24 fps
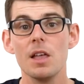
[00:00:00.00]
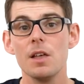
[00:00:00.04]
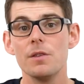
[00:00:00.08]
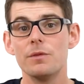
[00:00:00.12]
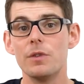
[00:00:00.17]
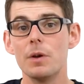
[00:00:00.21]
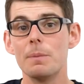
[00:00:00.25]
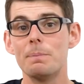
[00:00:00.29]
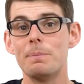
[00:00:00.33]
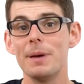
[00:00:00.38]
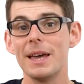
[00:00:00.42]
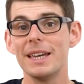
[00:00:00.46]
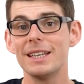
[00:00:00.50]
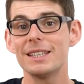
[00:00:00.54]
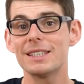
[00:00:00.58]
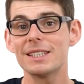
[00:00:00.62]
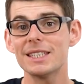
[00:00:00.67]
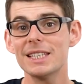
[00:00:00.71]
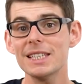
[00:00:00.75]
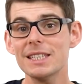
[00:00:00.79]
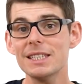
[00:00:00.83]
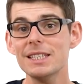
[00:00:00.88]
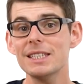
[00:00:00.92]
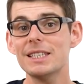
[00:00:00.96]
The
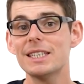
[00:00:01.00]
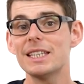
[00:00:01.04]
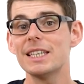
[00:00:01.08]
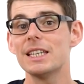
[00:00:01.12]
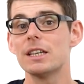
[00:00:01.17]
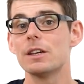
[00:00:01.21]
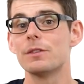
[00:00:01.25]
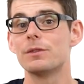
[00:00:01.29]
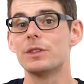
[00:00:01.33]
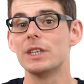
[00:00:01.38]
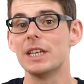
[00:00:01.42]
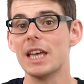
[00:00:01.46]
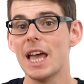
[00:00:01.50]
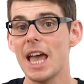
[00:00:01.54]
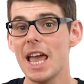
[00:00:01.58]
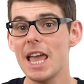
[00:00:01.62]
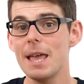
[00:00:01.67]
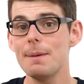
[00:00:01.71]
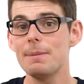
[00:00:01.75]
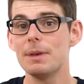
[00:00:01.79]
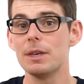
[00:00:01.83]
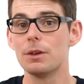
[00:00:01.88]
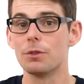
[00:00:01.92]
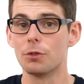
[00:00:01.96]
basicity of the
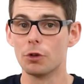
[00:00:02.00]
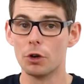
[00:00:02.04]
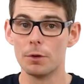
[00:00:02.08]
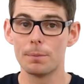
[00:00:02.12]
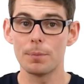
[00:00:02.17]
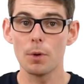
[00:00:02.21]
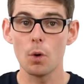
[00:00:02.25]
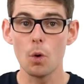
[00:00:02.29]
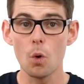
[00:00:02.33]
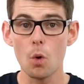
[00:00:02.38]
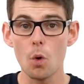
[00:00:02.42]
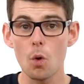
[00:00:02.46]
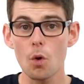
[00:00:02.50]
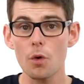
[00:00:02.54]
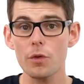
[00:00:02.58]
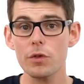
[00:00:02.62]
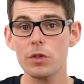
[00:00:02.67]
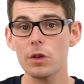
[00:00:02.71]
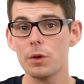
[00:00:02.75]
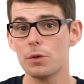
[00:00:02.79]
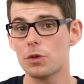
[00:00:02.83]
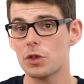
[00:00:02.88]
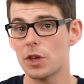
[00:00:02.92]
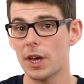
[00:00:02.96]
amine group
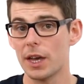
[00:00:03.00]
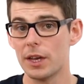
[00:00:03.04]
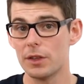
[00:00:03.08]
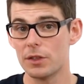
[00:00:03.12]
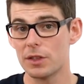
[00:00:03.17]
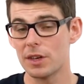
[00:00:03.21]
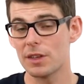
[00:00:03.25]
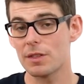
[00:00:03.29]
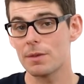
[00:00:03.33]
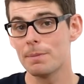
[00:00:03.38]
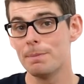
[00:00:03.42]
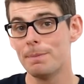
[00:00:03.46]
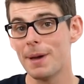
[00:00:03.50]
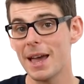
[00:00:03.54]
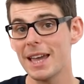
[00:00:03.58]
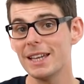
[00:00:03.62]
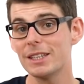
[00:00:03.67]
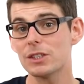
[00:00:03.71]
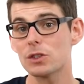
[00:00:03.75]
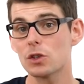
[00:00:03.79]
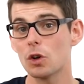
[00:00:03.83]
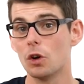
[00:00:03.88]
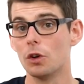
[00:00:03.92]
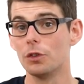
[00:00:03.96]
also changes
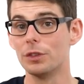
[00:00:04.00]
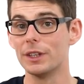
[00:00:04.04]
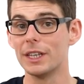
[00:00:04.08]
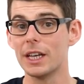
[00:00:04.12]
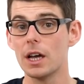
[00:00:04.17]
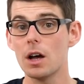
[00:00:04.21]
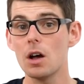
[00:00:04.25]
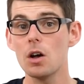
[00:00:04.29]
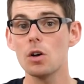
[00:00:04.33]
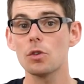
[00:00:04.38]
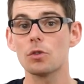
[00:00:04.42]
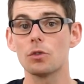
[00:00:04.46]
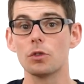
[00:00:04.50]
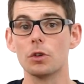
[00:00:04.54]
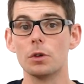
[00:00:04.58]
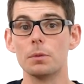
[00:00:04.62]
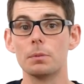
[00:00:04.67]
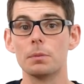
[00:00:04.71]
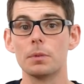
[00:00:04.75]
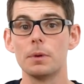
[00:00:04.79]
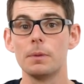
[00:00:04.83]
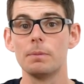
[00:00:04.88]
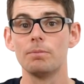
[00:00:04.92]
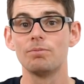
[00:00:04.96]
based on the R
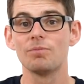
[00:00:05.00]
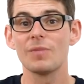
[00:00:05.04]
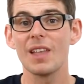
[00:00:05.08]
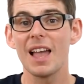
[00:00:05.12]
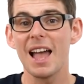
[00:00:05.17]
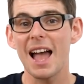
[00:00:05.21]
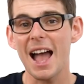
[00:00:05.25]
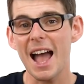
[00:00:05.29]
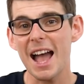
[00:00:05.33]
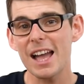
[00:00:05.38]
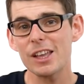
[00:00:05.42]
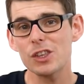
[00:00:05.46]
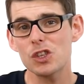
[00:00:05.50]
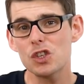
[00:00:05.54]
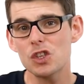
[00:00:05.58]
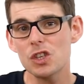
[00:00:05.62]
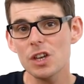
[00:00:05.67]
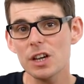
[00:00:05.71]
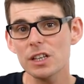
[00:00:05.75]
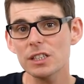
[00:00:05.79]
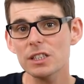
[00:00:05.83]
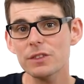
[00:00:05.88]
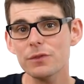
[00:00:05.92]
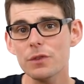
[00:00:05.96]
group. At
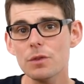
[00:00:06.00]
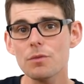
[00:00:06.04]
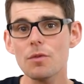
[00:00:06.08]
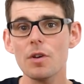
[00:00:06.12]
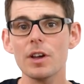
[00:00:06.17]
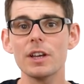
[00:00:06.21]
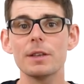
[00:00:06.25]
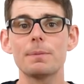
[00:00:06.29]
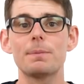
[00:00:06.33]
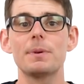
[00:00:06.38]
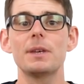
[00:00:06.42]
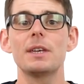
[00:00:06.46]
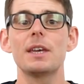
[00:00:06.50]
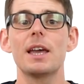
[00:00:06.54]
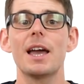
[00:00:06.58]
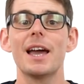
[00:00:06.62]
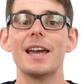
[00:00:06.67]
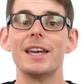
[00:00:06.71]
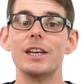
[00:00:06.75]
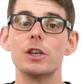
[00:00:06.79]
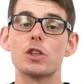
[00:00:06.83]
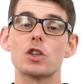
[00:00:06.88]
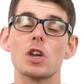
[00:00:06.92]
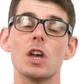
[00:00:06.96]
just the right
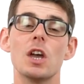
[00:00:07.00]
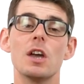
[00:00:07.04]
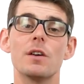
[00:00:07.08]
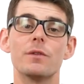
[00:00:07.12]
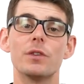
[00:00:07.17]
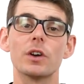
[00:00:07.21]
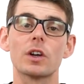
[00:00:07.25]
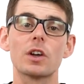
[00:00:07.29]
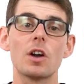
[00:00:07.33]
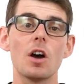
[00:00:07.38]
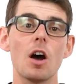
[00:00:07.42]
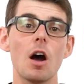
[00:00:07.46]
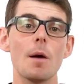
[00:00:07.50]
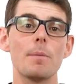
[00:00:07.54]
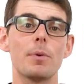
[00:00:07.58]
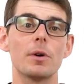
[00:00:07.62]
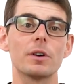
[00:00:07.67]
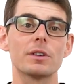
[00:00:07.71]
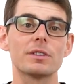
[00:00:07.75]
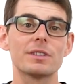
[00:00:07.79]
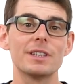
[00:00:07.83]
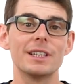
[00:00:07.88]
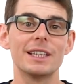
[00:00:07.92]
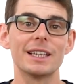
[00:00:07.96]
pH, the
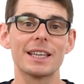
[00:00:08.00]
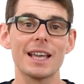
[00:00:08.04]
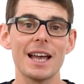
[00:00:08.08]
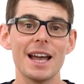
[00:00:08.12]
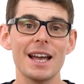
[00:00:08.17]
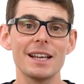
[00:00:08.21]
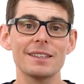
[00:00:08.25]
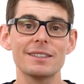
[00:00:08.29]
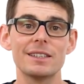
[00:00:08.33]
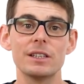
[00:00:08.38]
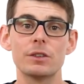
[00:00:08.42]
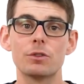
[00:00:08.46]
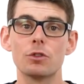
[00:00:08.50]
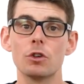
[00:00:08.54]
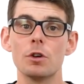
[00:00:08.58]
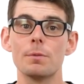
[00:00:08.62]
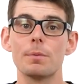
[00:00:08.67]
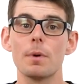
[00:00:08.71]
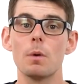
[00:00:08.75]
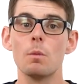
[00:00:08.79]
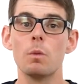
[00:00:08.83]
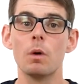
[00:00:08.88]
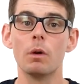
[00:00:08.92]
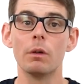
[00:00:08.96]
carboxylic acid
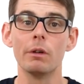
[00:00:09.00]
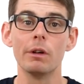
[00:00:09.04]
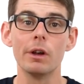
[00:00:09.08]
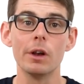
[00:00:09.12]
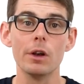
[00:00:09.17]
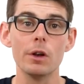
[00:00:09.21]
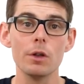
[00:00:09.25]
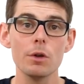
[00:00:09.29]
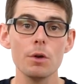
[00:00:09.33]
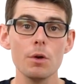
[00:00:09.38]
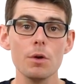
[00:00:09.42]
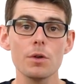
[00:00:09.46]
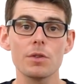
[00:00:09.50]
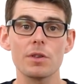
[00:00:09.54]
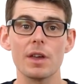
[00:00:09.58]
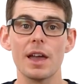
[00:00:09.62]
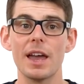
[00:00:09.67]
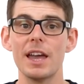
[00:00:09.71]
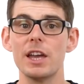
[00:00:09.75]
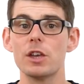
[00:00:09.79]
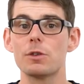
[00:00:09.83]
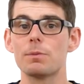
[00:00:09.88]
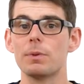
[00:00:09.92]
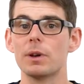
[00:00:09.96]
group will lose a
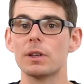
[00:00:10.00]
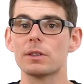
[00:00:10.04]
H+